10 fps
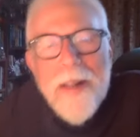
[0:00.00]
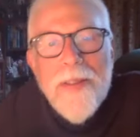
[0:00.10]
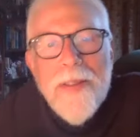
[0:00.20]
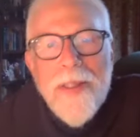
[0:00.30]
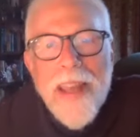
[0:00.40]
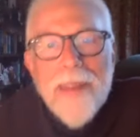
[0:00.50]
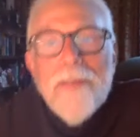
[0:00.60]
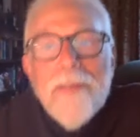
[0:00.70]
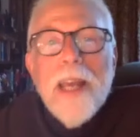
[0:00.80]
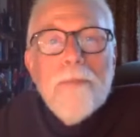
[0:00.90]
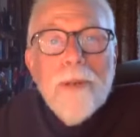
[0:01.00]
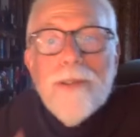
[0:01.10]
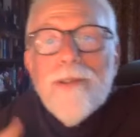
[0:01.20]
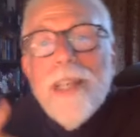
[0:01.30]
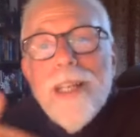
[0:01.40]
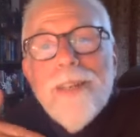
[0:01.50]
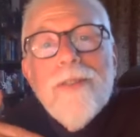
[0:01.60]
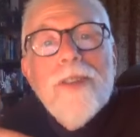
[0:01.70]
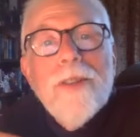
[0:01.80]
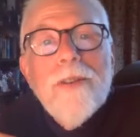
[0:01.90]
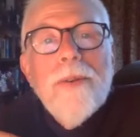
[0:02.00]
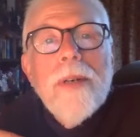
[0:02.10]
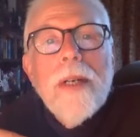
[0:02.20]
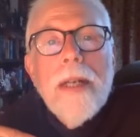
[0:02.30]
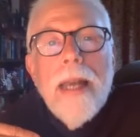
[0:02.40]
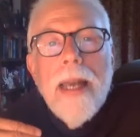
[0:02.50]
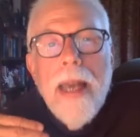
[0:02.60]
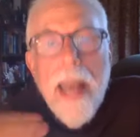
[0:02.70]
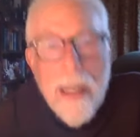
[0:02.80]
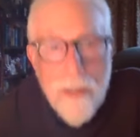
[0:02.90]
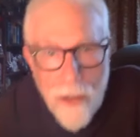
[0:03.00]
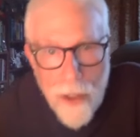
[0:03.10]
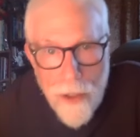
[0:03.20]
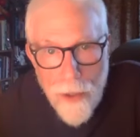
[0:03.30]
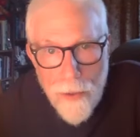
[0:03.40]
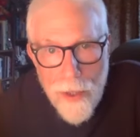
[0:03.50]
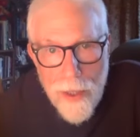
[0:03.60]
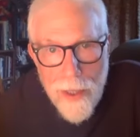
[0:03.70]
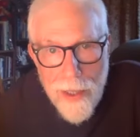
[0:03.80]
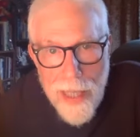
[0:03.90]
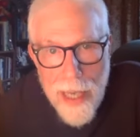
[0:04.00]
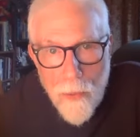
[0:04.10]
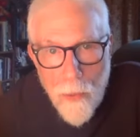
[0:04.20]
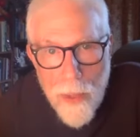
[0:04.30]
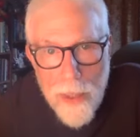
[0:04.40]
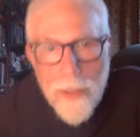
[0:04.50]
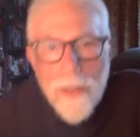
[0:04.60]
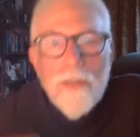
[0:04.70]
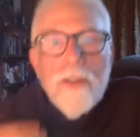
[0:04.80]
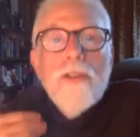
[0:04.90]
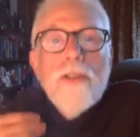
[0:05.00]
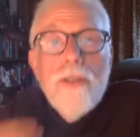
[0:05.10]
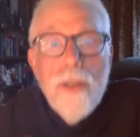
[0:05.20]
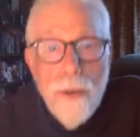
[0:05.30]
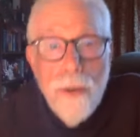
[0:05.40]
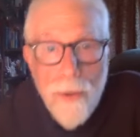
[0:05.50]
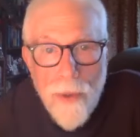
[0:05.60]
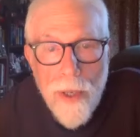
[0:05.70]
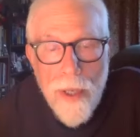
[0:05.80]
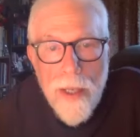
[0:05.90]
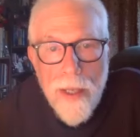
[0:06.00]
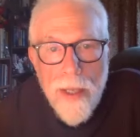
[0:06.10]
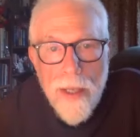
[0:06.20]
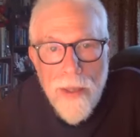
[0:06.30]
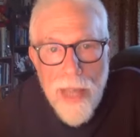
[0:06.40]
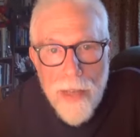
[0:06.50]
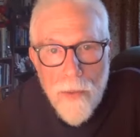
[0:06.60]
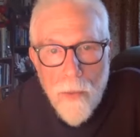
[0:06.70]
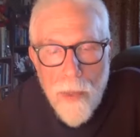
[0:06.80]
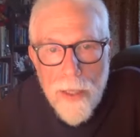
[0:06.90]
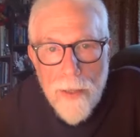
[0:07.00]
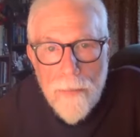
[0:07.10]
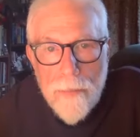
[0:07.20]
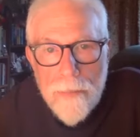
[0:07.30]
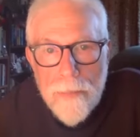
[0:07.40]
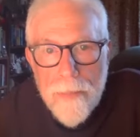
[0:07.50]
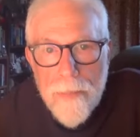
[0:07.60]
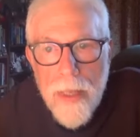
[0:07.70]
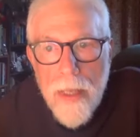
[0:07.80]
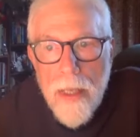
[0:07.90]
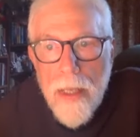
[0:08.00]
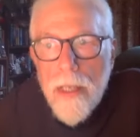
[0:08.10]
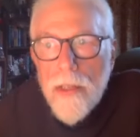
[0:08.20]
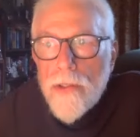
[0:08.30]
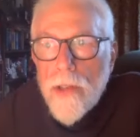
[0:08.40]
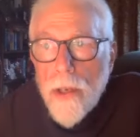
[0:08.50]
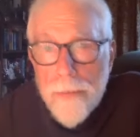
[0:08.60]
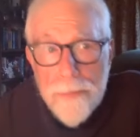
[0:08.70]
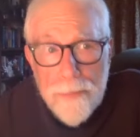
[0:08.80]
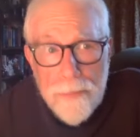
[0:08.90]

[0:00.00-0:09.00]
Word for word: then they proceed to execute that will, to do that will. So